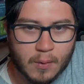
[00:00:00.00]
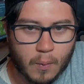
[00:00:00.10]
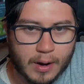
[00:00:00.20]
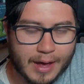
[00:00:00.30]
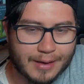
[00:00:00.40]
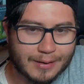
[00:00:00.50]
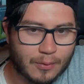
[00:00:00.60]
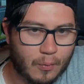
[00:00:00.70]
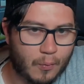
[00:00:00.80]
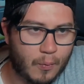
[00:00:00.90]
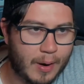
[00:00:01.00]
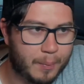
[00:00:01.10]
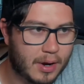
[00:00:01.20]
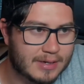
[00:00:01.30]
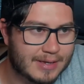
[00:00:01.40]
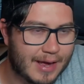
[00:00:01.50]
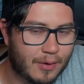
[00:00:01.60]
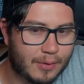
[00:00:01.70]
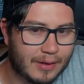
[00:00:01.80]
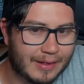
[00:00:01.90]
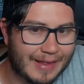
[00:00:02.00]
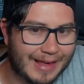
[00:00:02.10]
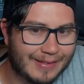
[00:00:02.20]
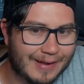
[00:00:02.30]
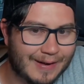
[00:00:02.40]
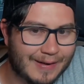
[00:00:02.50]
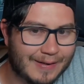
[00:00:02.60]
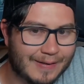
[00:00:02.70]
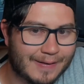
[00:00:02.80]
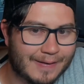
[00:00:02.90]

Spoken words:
When I press down lightly on it,